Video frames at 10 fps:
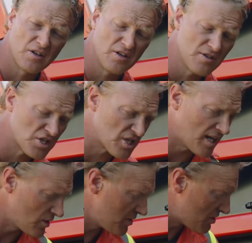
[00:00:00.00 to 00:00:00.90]
You can use a
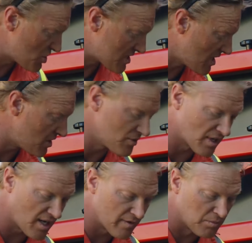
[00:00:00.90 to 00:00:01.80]
shallow just to undo
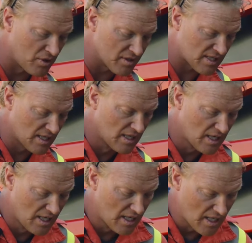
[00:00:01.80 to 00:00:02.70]
the cover bolts.
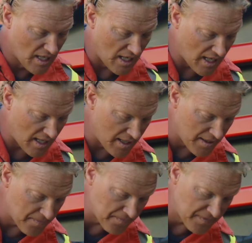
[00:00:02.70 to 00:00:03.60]

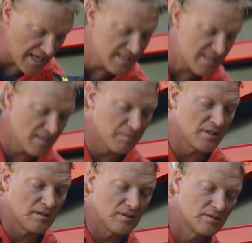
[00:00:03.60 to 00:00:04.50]

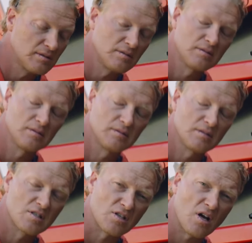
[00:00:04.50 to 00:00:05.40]
19mm
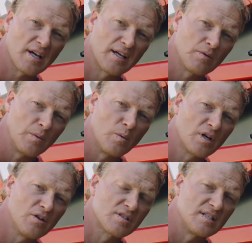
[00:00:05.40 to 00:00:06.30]
socket. We
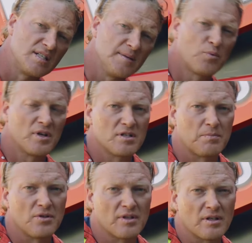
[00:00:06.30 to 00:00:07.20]
want to use a deep one to
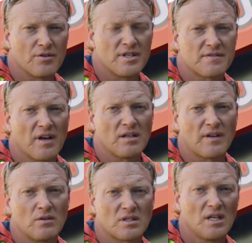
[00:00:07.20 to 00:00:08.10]
pull the grease valve
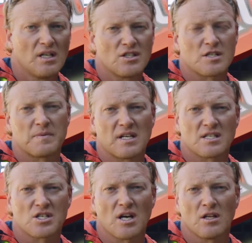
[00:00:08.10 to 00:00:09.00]
out, just
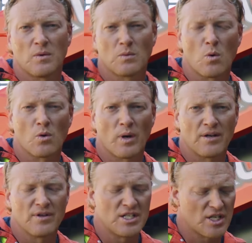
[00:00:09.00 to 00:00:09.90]
because a shallow one won't
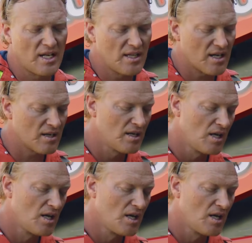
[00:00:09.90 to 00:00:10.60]
quite reach in there.